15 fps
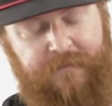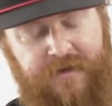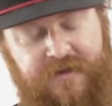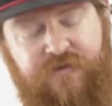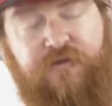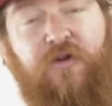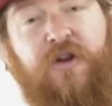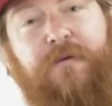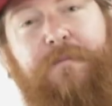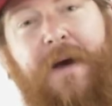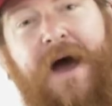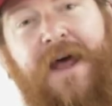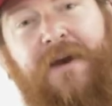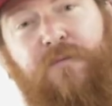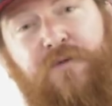It's fully
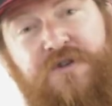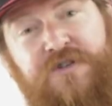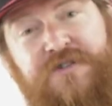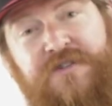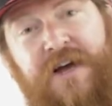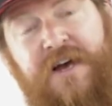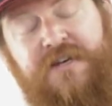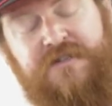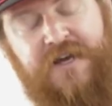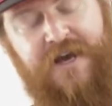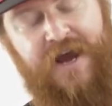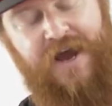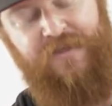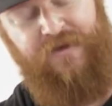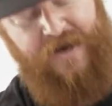padded, which is nice.
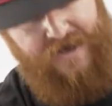And then